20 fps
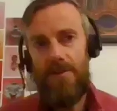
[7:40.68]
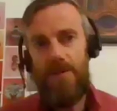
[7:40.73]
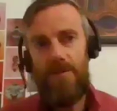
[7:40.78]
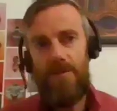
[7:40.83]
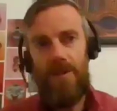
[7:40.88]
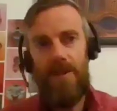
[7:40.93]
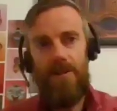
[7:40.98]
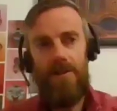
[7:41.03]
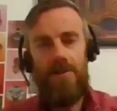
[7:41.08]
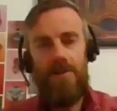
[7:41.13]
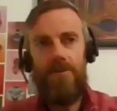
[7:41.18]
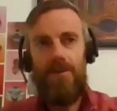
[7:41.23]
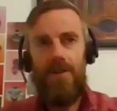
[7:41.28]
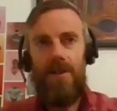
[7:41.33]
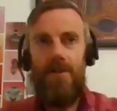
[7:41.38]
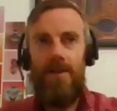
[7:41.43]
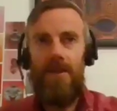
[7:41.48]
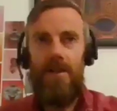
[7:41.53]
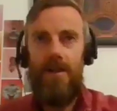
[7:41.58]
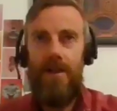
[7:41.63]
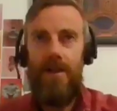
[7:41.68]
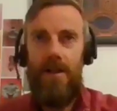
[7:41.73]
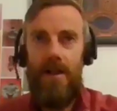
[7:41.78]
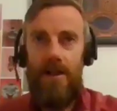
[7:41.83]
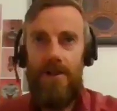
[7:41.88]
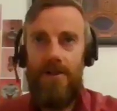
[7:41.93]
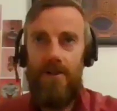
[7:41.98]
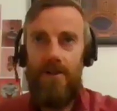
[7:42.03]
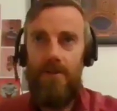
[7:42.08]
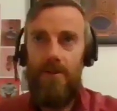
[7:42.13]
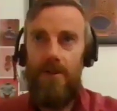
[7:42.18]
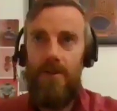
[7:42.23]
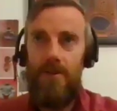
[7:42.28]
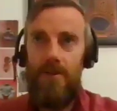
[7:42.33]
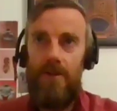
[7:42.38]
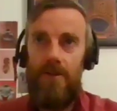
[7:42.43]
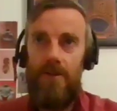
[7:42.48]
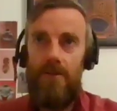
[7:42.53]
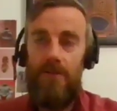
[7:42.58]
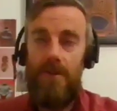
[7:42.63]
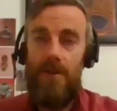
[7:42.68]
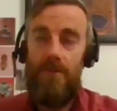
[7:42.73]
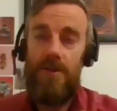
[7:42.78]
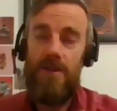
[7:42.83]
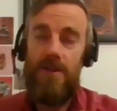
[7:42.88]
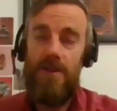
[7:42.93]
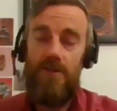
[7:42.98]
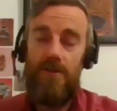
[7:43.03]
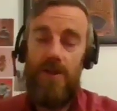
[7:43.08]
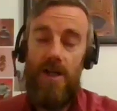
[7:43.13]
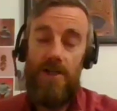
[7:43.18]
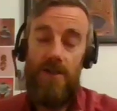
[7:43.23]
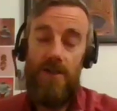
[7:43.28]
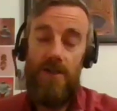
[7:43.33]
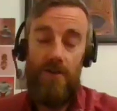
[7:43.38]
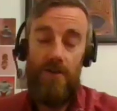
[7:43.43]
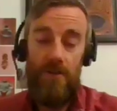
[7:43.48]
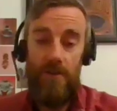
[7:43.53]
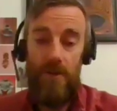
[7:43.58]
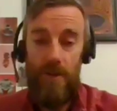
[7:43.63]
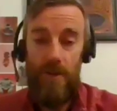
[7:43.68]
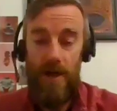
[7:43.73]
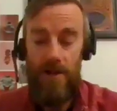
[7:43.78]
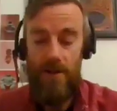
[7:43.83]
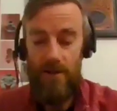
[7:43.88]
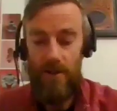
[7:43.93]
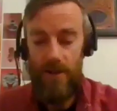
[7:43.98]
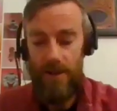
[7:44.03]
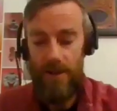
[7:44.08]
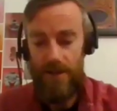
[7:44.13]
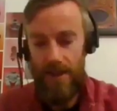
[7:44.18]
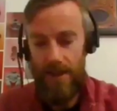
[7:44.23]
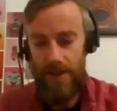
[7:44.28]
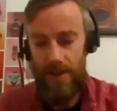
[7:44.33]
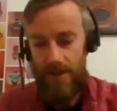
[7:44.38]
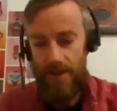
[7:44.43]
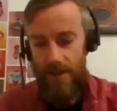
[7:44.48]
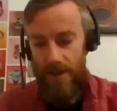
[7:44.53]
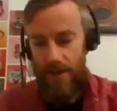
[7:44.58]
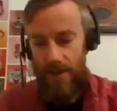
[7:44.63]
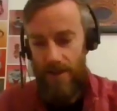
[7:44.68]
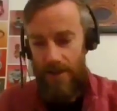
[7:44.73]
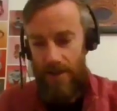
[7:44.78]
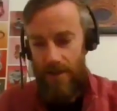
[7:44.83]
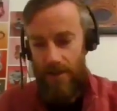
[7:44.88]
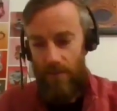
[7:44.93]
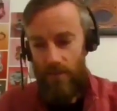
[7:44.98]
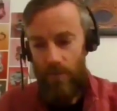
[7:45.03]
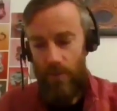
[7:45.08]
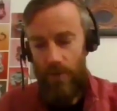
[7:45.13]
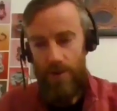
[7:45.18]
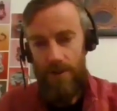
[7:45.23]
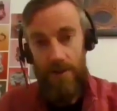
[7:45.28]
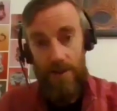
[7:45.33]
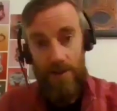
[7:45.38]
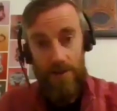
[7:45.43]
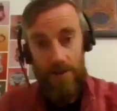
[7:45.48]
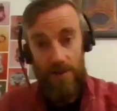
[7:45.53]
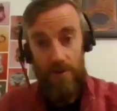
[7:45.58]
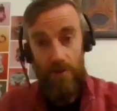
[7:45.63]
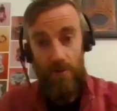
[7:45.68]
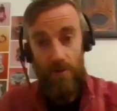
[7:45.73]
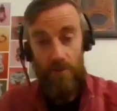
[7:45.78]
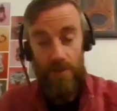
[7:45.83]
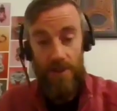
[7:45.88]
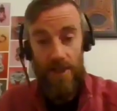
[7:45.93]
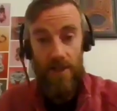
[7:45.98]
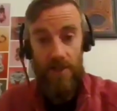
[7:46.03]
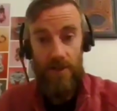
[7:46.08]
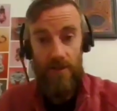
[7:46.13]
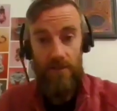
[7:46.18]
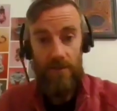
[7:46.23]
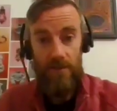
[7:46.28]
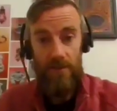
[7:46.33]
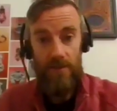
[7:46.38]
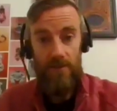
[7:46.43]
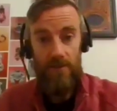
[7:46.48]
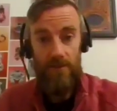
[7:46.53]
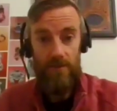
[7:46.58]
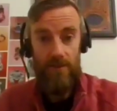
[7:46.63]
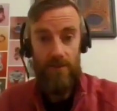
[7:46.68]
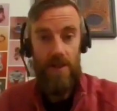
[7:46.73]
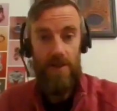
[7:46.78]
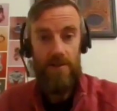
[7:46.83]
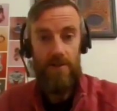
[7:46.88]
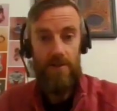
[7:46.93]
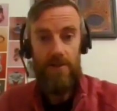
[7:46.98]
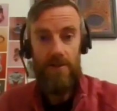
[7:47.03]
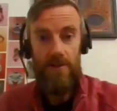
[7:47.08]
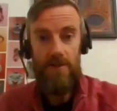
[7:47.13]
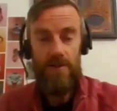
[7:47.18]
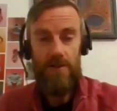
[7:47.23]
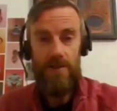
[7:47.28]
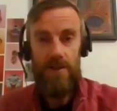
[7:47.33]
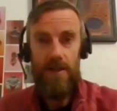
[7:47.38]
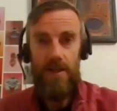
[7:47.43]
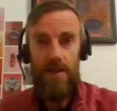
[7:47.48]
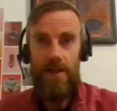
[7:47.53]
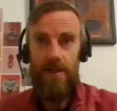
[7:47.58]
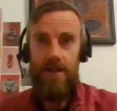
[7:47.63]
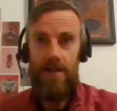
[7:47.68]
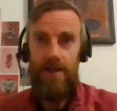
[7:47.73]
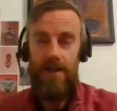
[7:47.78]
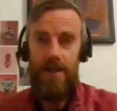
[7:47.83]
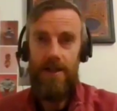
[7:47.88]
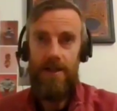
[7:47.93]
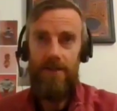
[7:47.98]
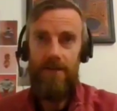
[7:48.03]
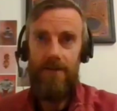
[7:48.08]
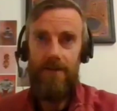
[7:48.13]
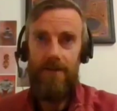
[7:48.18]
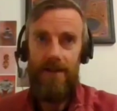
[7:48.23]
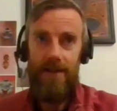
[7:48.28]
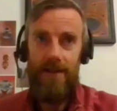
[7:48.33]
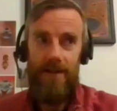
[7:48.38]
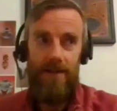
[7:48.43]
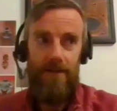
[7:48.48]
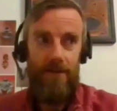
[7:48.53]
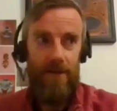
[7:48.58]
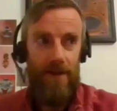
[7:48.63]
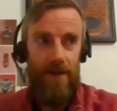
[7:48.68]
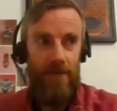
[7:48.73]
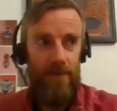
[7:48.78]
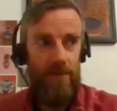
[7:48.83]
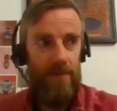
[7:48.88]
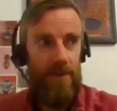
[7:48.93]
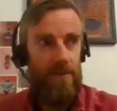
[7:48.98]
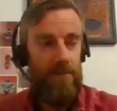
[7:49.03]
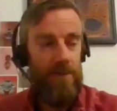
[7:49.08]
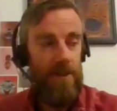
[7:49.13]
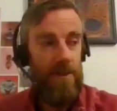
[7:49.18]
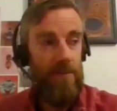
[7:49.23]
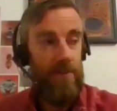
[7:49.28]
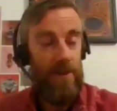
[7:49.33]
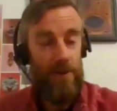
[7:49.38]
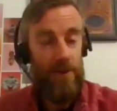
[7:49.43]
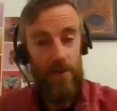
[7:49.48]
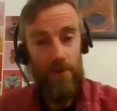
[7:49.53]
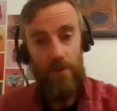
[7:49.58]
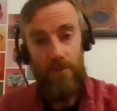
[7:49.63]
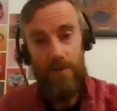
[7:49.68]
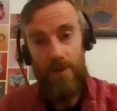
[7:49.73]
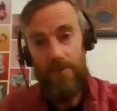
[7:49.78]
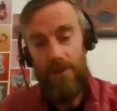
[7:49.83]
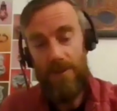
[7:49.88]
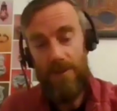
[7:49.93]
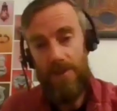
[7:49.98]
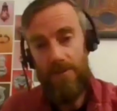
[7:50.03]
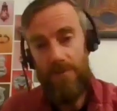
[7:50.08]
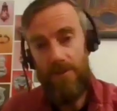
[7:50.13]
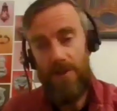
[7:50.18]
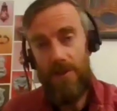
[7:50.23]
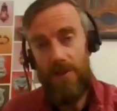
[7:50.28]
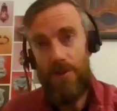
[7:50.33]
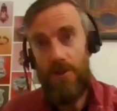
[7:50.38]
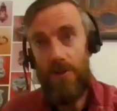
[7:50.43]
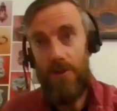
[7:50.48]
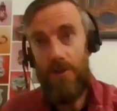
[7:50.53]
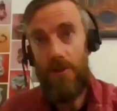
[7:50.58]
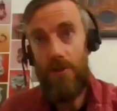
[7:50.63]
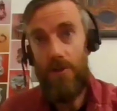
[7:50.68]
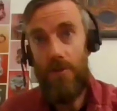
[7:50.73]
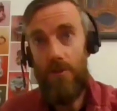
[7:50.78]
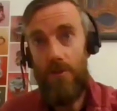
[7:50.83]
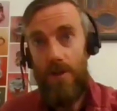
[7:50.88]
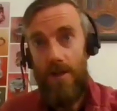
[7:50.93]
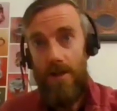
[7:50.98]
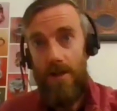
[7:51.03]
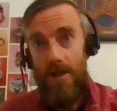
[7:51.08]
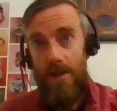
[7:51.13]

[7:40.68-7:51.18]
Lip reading: seems to be also kind of a double, I wouldn't say tragedy or double peril, in that one, there's no protection for those renters, as you say, and I haven't met people and know people in this position who